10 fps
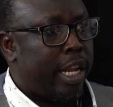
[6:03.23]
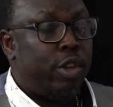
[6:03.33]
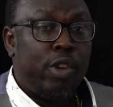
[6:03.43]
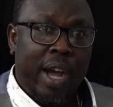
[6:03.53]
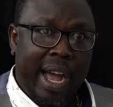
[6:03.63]

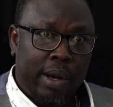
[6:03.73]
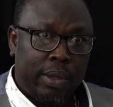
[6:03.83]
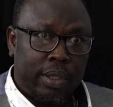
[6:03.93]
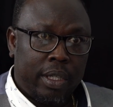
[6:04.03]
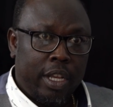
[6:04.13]
new
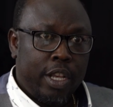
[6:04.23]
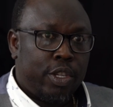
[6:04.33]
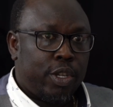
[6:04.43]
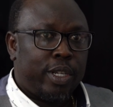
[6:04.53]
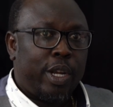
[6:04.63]
house.
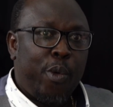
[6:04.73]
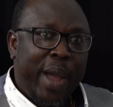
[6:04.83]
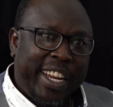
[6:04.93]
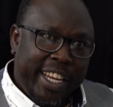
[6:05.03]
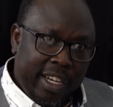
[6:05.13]
So the
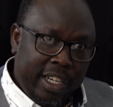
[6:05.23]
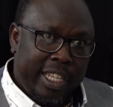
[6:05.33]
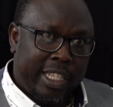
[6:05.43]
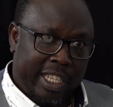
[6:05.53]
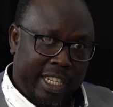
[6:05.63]
waiting
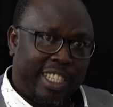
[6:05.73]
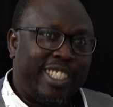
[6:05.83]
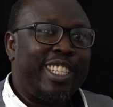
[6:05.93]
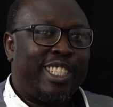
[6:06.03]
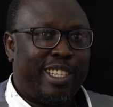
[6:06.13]
list in the
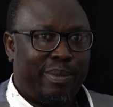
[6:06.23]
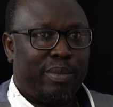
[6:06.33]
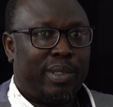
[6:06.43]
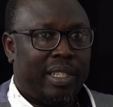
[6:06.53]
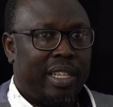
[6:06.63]

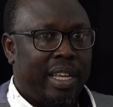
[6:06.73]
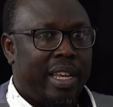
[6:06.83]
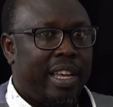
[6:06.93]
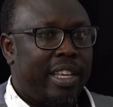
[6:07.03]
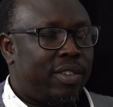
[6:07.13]
systems
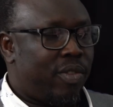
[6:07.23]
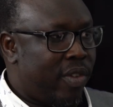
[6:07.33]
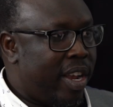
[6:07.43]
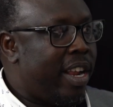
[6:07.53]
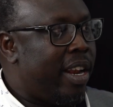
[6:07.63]
is
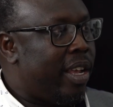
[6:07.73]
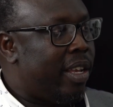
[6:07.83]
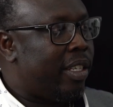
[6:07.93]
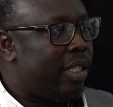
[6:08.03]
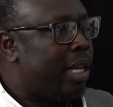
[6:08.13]

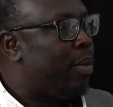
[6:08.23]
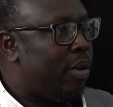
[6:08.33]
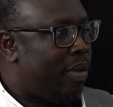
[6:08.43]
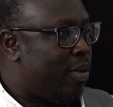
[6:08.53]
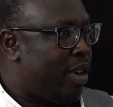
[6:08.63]
really some
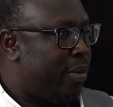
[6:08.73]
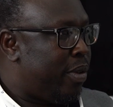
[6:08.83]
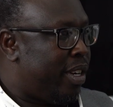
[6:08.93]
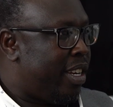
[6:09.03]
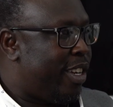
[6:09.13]
of our
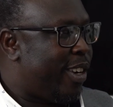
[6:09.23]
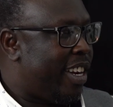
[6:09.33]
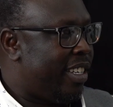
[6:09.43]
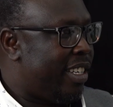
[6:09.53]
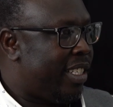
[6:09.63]
community don't
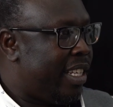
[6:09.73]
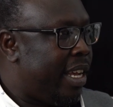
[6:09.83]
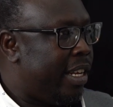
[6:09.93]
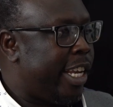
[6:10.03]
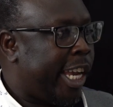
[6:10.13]

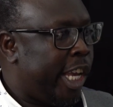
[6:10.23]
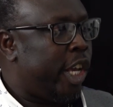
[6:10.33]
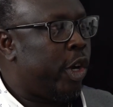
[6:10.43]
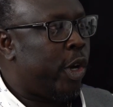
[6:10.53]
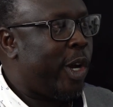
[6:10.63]
understand the
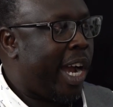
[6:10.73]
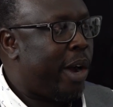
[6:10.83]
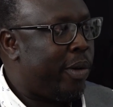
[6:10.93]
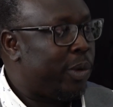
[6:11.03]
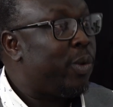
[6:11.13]
queue,
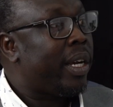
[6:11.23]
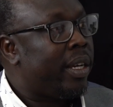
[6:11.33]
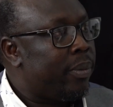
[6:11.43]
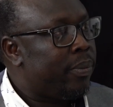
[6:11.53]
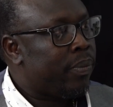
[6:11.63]
how it works,